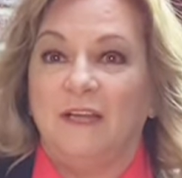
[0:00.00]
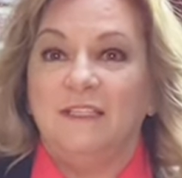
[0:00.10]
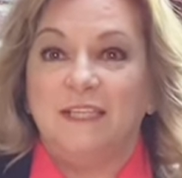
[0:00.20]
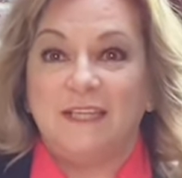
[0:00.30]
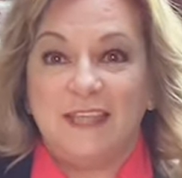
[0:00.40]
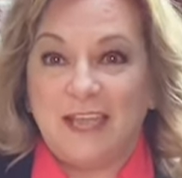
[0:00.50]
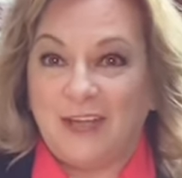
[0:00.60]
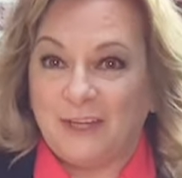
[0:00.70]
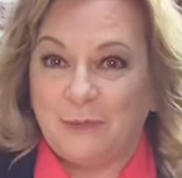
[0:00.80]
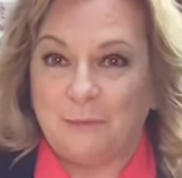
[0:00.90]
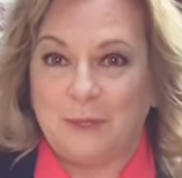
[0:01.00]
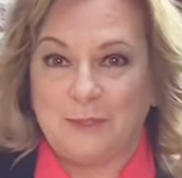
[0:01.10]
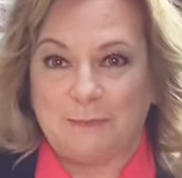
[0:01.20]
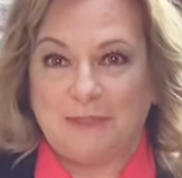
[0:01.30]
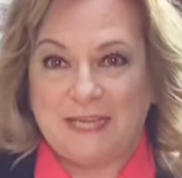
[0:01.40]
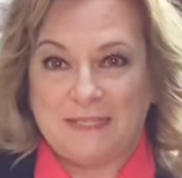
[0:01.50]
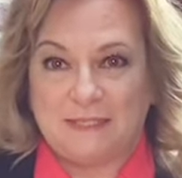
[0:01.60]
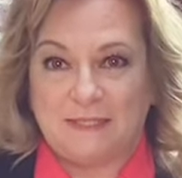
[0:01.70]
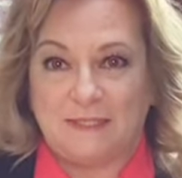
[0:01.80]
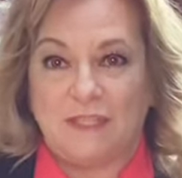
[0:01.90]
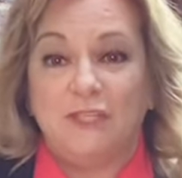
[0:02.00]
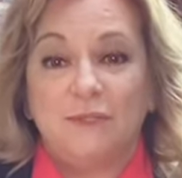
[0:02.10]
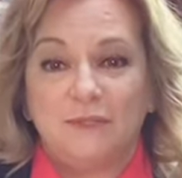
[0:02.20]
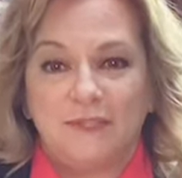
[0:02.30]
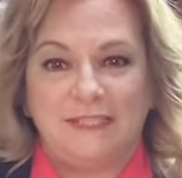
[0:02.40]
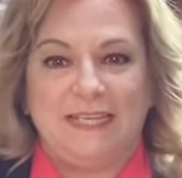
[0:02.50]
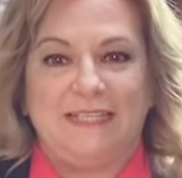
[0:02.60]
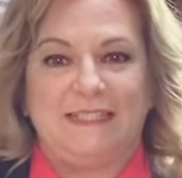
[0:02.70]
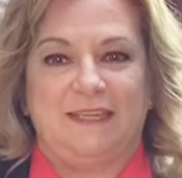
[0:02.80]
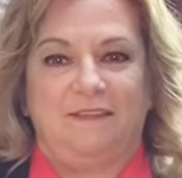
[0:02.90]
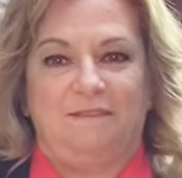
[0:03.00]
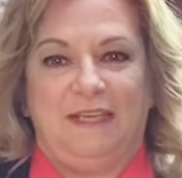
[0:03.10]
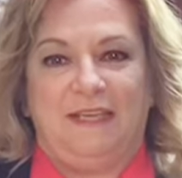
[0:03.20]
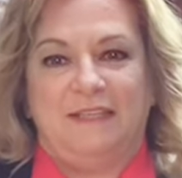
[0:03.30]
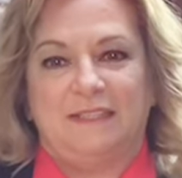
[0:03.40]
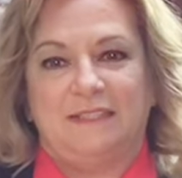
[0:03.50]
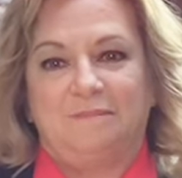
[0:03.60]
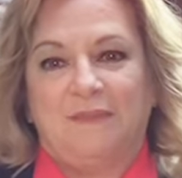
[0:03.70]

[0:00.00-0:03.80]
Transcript: to the uttermost places, to the least of these.